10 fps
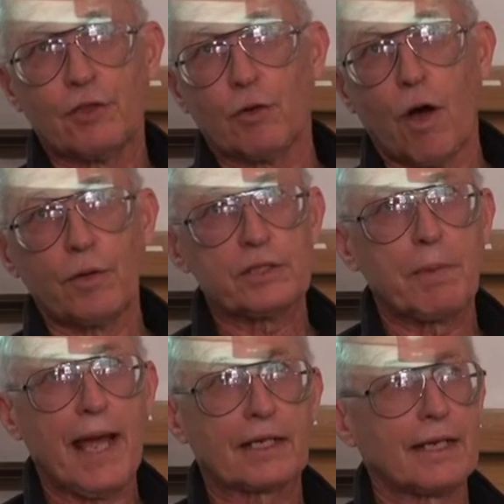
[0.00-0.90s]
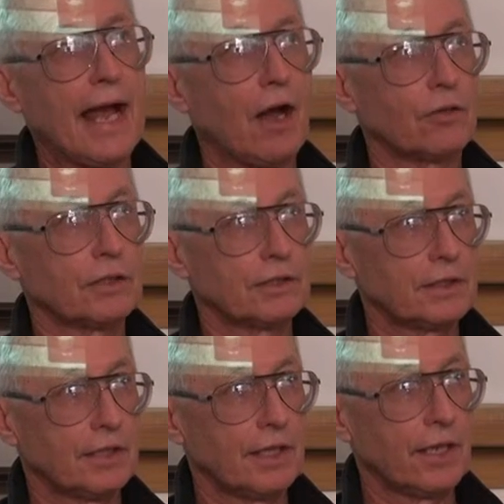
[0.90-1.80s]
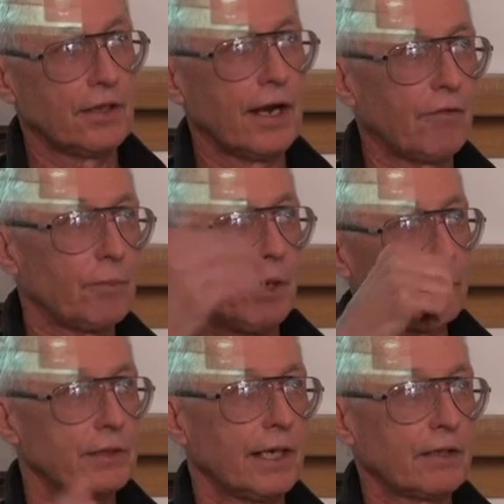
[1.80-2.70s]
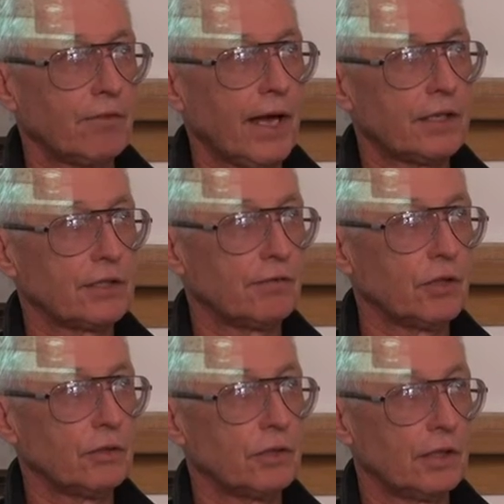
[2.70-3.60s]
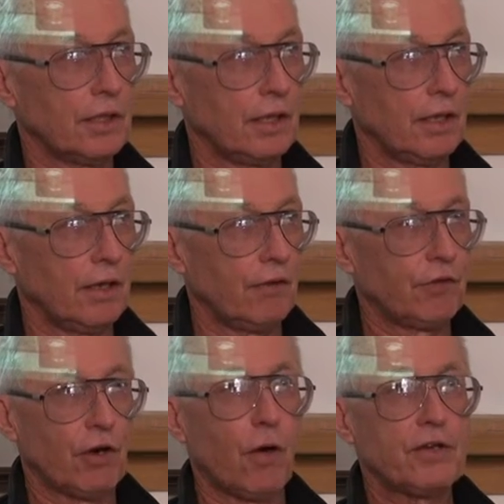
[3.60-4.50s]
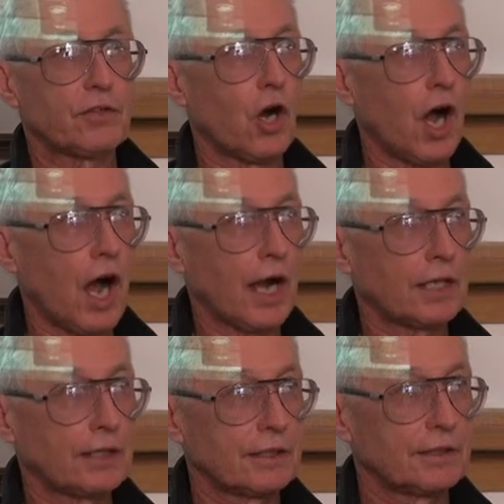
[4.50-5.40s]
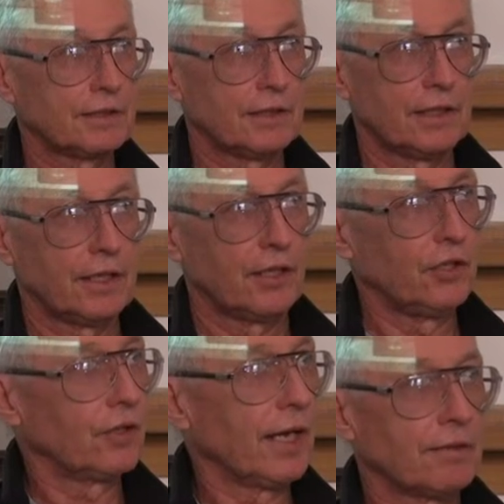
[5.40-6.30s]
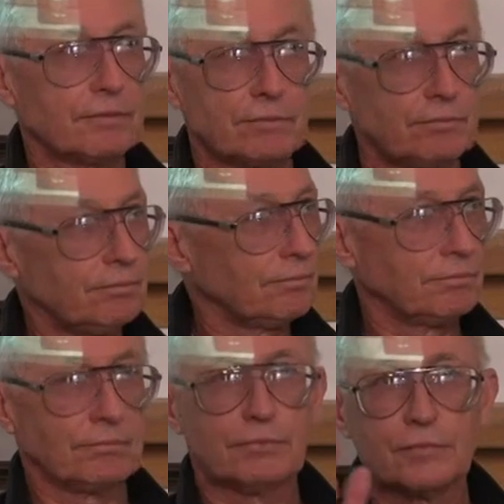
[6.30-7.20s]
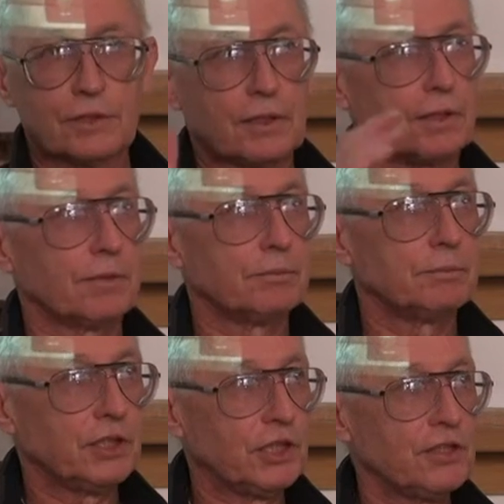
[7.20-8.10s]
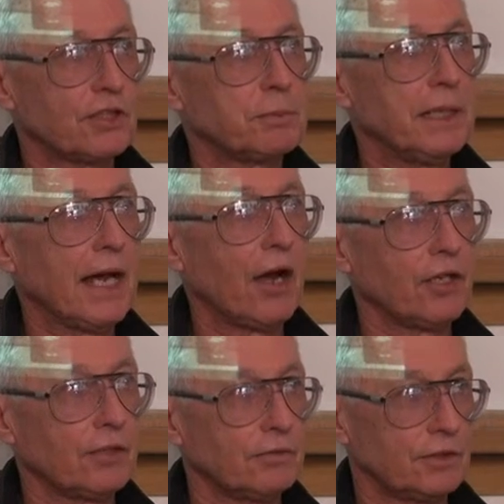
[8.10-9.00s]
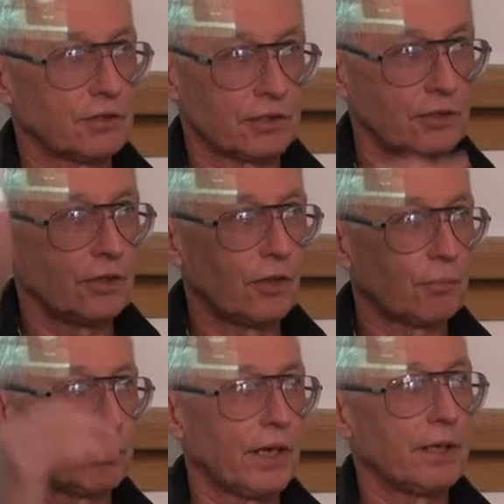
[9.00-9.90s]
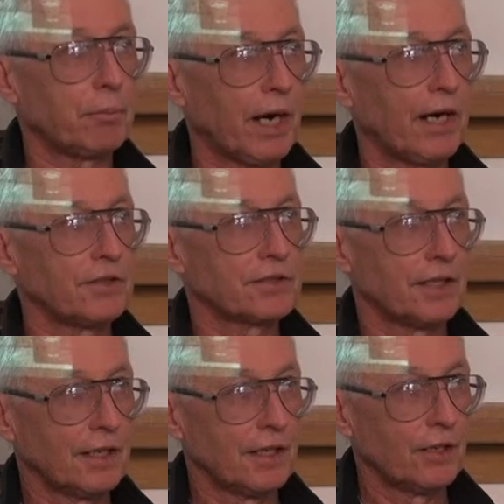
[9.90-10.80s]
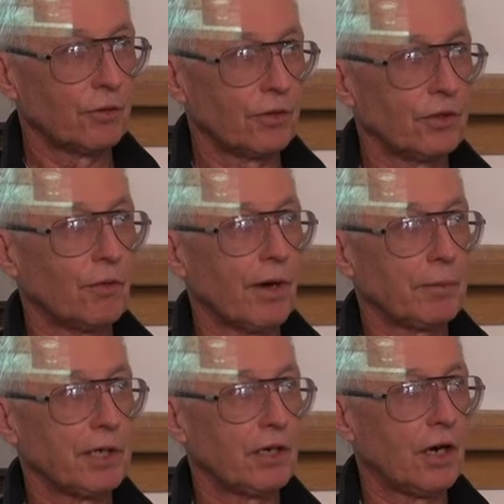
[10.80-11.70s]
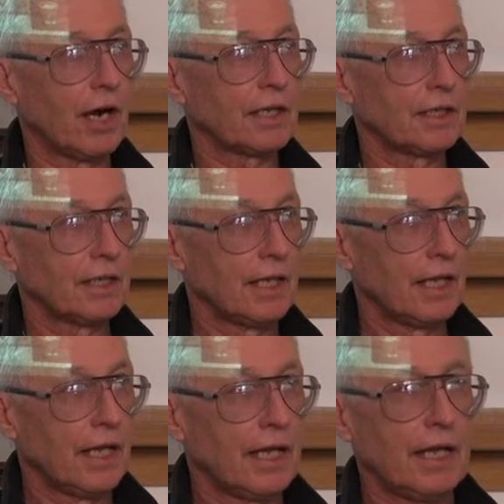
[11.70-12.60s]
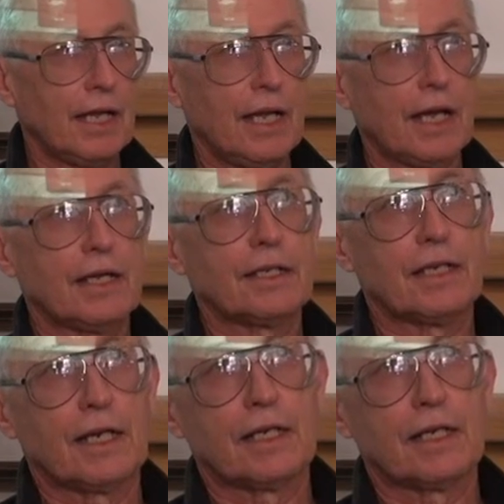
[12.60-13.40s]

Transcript: if you always back down, then everybody will take advantage of you. If you're always a hawk, you'll get bejesus beat out of you. Just, plenty of bars where you don't want to be a hawk. And